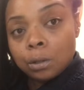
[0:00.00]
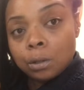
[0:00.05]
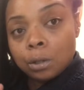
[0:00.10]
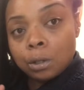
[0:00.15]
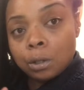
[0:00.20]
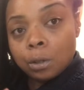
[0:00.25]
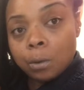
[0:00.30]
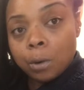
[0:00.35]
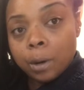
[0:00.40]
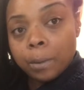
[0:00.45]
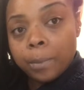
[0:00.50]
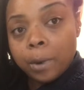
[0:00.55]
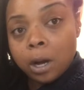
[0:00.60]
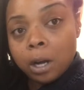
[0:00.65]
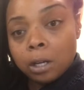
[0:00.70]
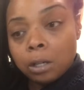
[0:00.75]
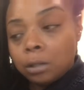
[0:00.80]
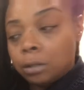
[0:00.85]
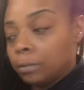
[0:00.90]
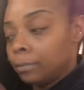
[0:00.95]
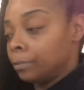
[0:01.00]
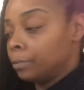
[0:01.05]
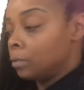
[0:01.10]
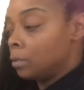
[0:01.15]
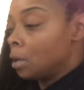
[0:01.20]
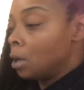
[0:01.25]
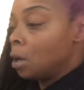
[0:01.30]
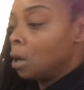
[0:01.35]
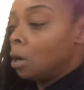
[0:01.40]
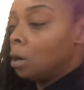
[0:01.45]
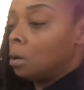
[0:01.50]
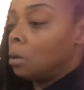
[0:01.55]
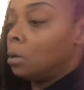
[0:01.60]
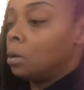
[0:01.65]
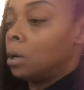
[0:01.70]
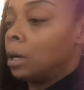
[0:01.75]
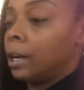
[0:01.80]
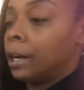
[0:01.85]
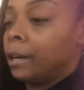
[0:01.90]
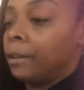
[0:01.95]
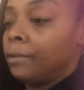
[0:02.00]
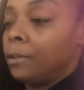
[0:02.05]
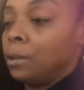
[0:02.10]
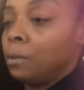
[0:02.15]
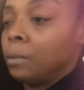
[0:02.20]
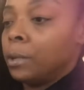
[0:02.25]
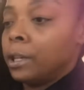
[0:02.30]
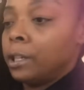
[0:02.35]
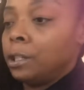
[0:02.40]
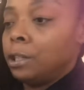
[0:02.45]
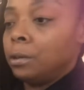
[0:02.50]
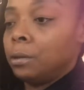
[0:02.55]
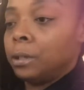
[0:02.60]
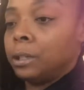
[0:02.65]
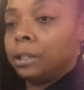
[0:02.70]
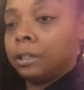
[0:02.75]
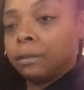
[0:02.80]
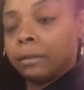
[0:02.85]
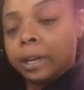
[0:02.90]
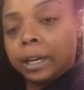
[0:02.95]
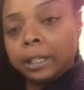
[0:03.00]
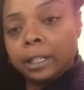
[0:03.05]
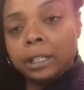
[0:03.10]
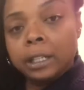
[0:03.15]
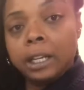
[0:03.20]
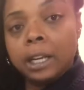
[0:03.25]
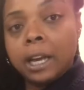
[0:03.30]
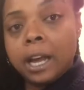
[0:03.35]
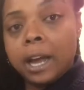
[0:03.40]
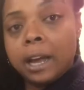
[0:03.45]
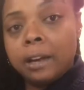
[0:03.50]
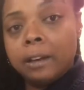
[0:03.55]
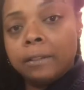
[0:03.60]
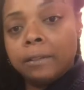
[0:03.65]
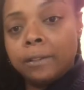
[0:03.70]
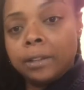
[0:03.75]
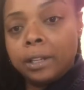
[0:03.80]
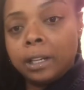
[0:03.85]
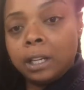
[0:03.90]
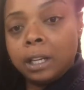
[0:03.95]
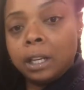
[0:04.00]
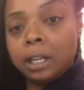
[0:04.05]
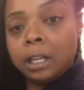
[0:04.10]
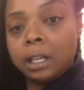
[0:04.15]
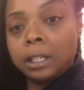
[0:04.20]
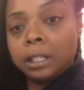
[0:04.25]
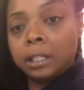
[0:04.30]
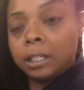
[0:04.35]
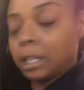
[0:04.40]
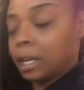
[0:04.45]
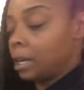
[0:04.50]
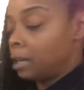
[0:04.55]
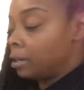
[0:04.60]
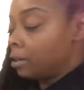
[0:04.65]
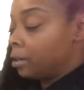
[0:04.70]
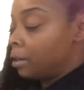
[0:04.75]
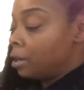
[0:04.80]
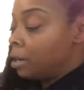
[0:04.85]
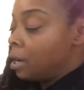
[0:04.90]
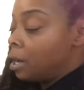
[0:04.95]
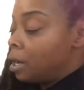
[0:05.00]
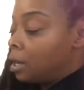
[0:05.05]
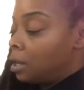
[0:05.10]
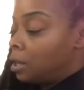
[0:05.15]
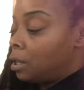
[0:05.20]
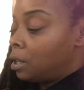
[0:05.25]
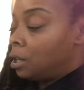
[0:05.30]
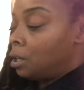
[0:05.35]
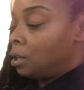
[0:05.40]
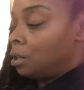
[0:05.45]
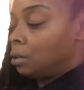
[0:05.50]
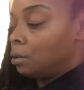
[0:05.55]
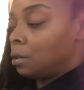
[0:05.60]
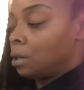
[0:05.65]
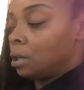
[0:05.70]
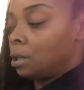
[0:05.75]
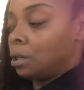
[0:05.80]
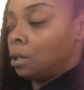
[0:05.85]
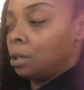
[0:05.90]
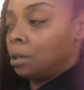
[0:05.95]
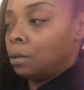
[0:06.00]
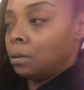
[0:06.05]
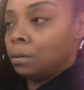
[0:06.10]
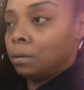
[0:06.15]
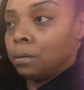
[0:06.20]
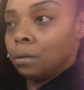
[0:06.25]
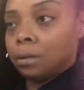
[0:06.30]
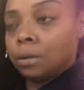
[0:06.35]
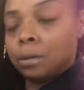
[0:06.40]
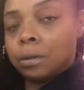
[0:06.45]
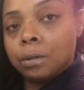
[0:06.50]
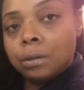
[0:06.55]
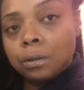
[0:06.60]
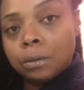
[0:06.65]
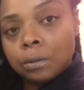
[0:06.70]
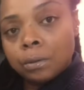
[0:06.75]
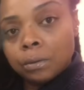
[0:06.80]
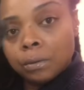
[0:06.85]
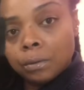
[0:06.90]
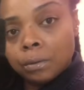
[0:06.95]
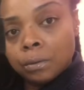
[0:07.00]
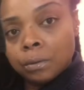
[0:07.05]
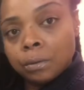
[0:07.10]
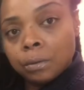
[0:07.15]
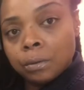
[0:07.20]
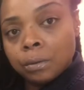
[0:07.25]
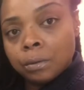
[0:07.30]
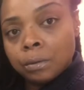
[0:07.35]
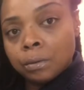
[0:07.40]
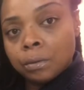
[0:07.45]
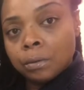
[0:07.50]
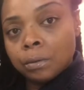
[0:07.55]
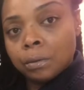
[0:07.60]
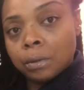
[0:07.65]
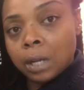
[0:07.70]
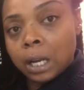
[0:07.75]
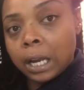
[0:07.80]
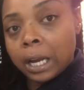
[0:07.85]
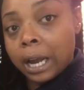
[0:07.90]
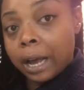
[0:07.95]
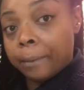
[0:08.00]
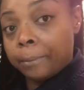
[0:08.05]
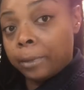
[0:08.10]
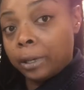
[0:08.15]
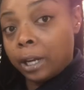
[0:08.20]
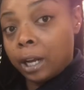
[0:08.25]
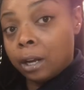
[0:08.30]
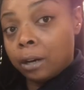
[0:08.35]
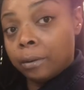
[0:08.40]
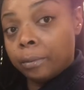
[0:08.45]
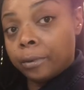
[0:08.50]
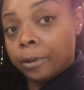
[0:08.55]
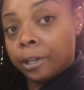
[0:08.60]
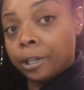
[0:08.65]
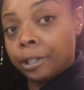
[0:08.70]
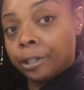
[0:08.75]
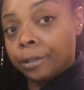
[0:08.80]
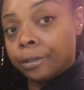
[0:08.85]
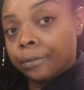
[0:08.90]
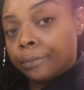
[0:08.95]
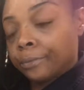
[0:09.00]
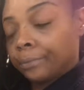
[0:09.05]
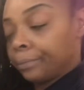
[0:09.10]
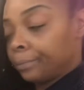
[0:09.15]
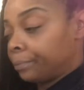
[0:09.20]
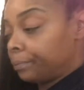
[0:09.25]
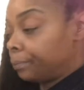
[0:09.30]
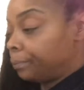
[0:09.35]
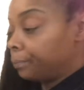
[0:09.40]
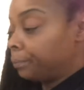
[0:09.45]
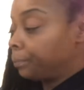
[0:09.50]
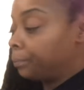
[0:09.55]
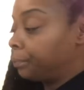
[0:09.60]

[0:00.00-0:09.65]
squirt bottle, or if you want to do it directly out of the container, then you can use an applicator brush. All